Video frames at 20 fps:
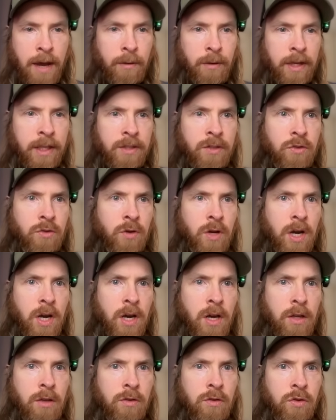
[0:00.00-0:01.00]
let's
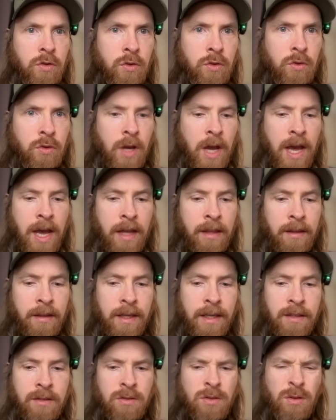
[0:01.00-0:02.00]
try to add
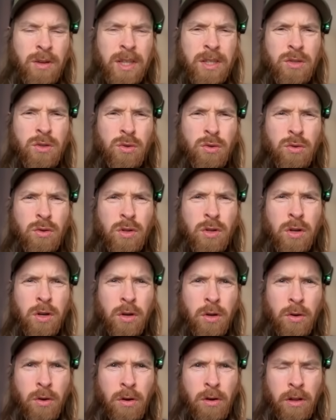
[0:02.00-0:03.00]
this. So let's do
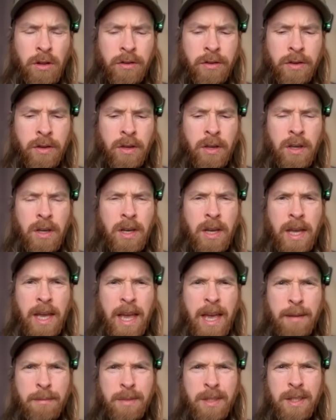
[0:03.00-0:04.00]
Claude
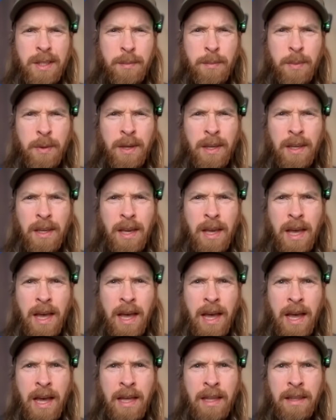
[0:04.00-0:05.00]
M C P
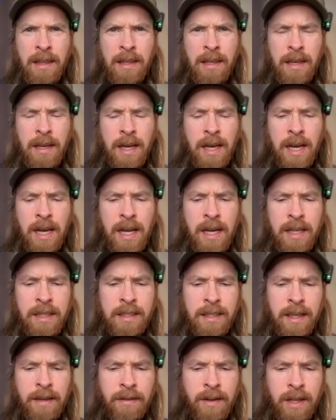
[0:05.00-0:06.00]
add, and uh,
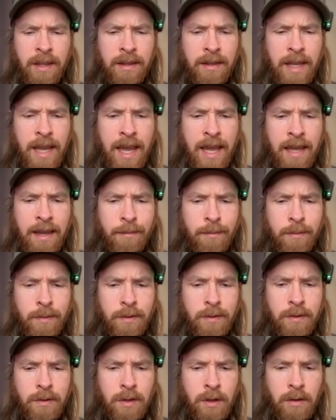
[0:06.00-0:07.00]
let's give it a
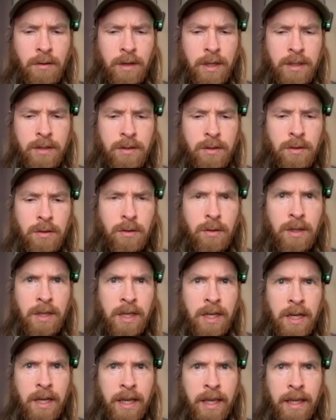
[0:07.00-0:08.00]
name. So let's do
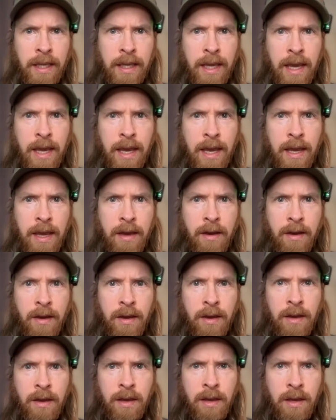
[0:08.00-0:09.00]
Kling A
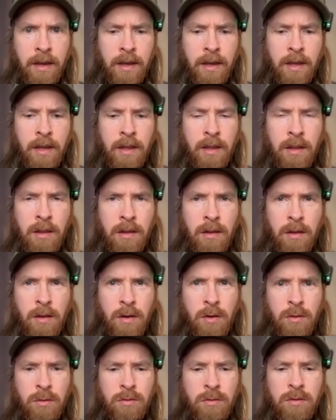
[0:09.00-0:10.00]
I
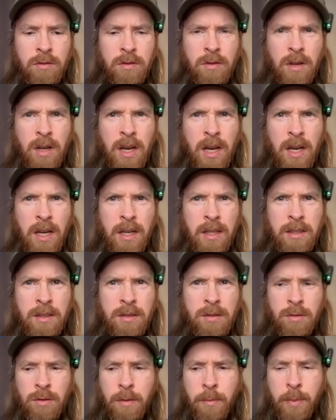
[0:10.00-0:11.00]
node, and uh,
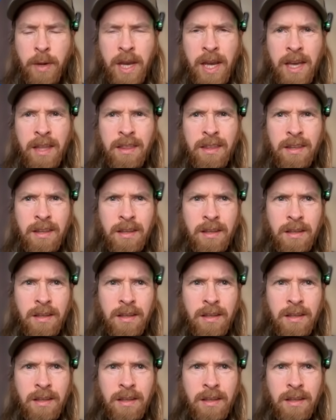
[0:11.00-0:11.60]
let's do the path.